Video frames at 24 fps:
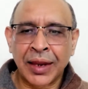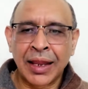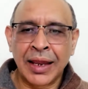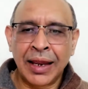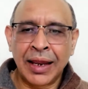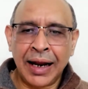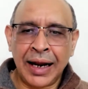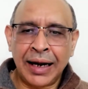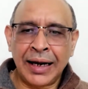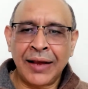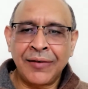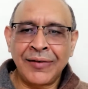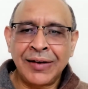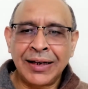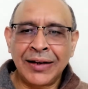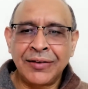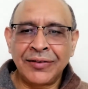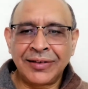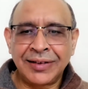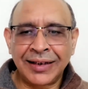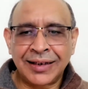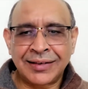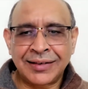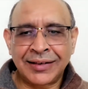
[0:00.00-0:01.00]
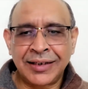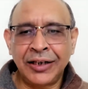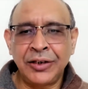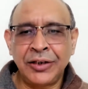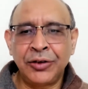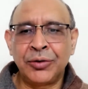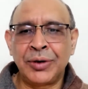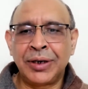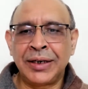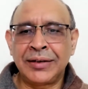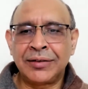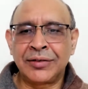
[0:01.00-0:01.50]
And I will give 16
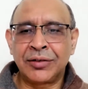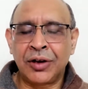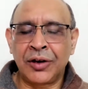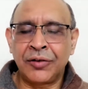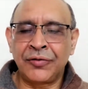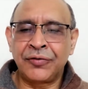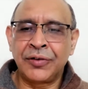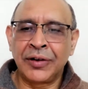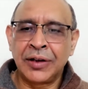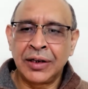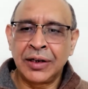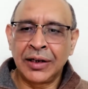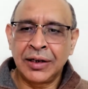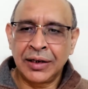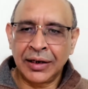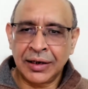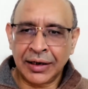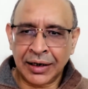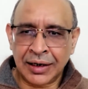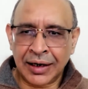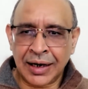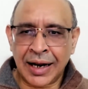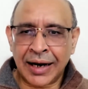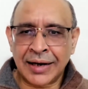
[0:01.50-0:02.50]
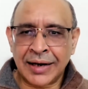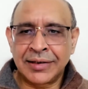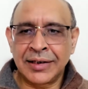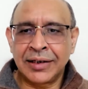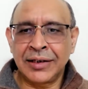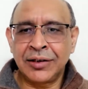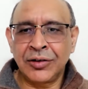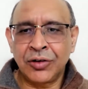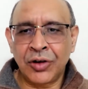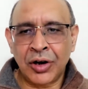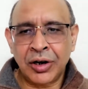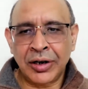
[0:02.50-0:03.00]
units of
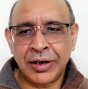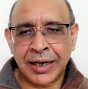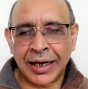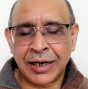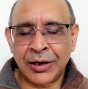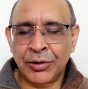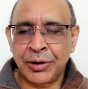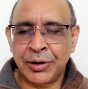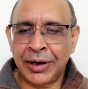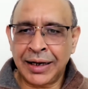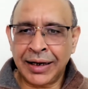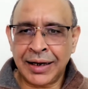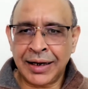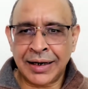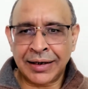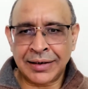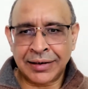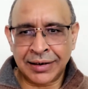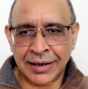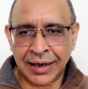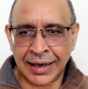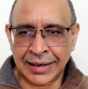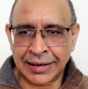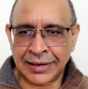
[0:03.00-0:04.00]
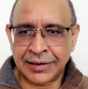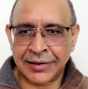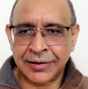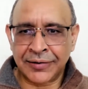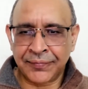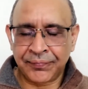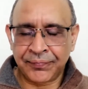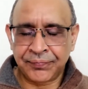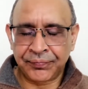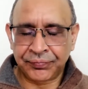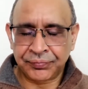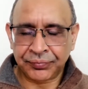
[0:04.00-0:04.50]
Glargine or Degludec at night.
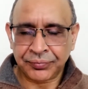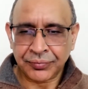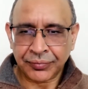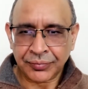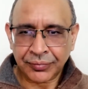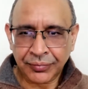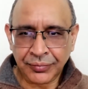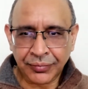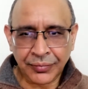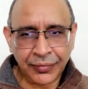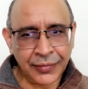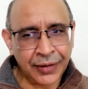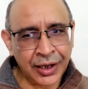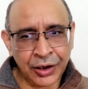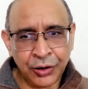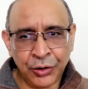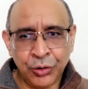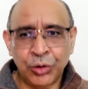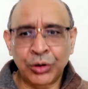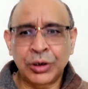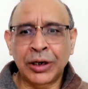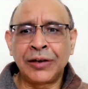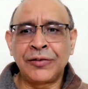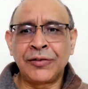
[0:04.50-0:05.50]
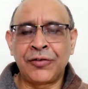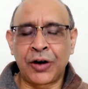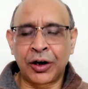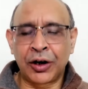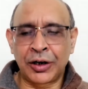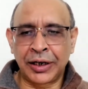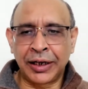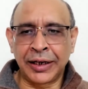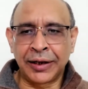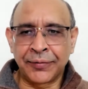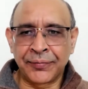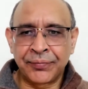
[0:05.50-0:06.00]
Total
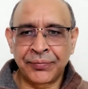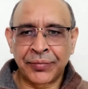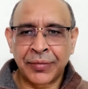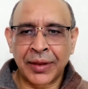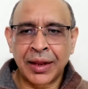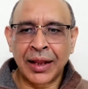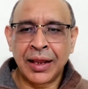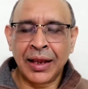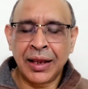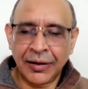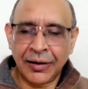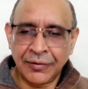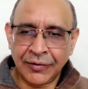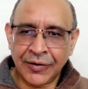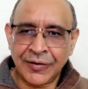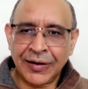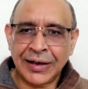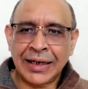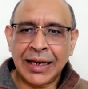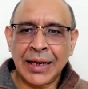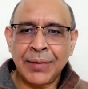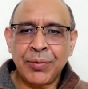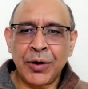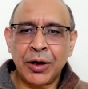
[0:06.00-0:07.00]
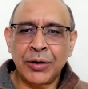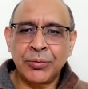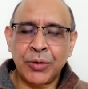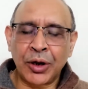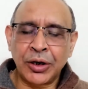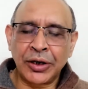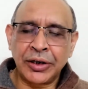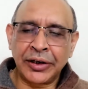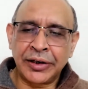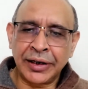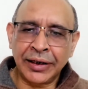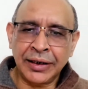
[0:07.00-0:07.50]
40. We will keep on
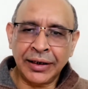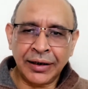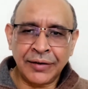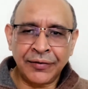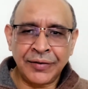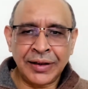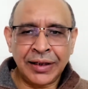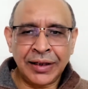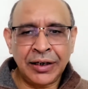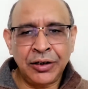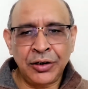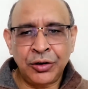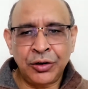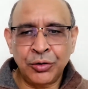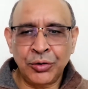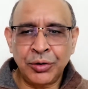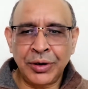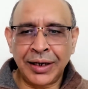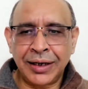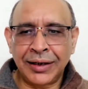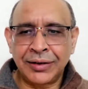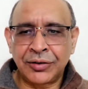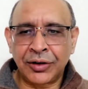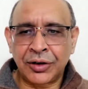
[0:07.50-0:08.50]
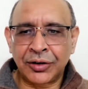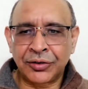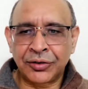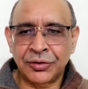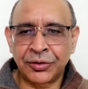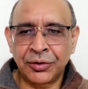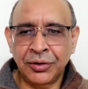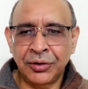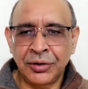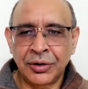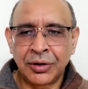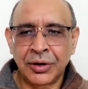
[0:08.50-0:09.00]
monitoring within 2 days or
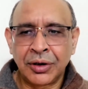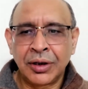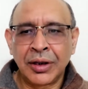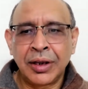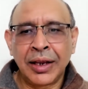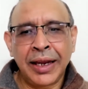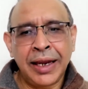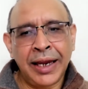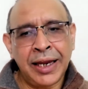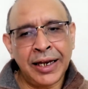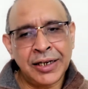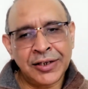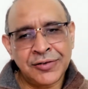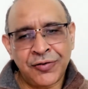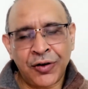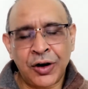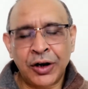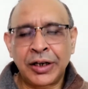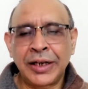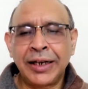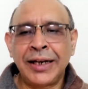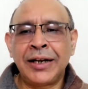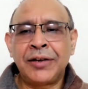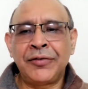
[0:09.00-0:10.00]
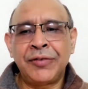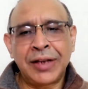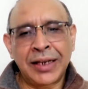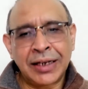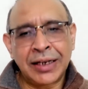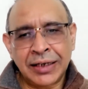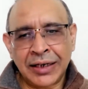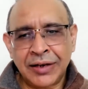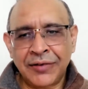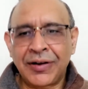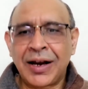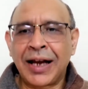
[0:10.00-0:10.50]
so. Age 48, we can
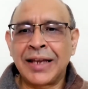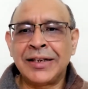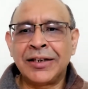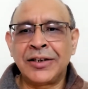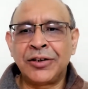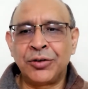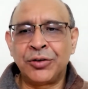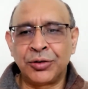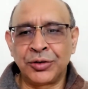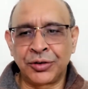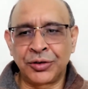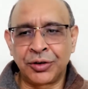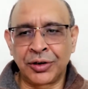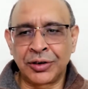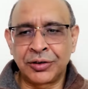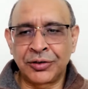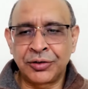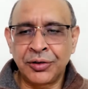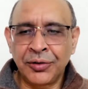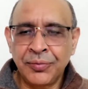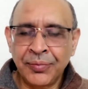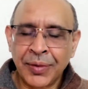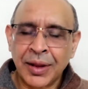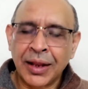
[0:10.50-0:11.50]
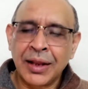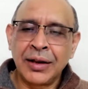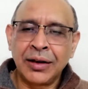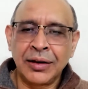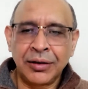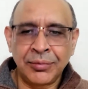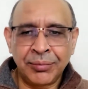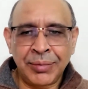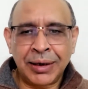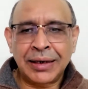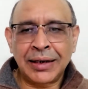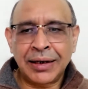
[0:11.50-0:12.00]
give higher dose also.
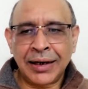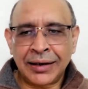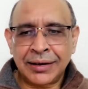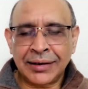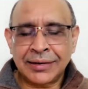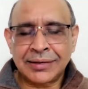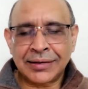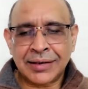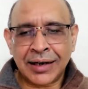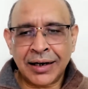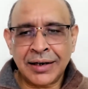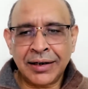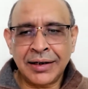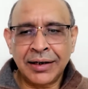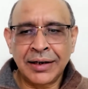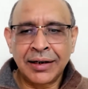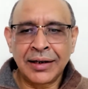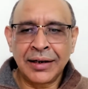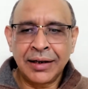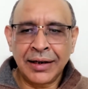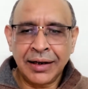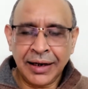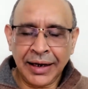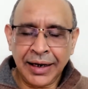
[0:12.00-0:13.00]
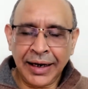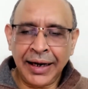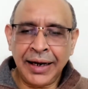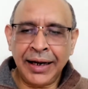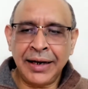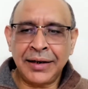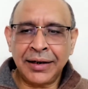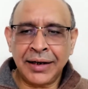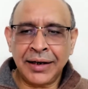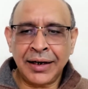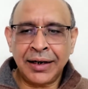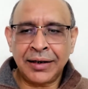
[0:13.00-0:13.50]
But let us start
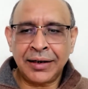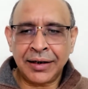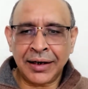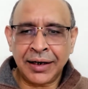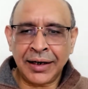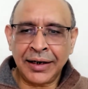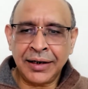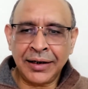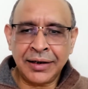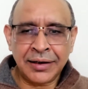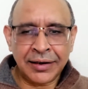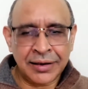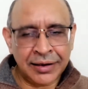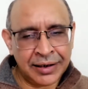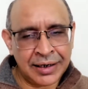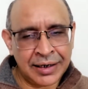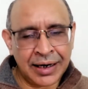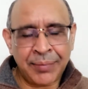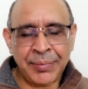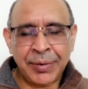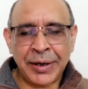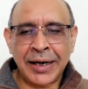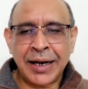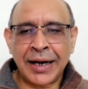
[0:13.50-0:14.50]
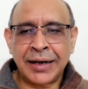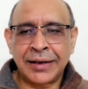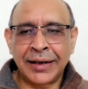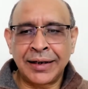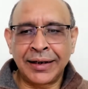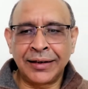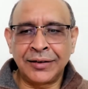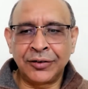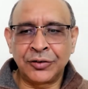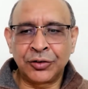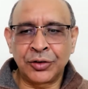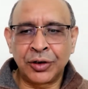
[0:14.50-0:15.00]
888 rapid acting
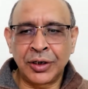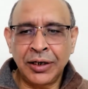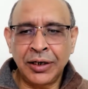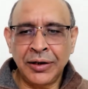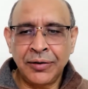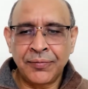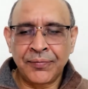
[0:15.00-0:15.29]
insulin,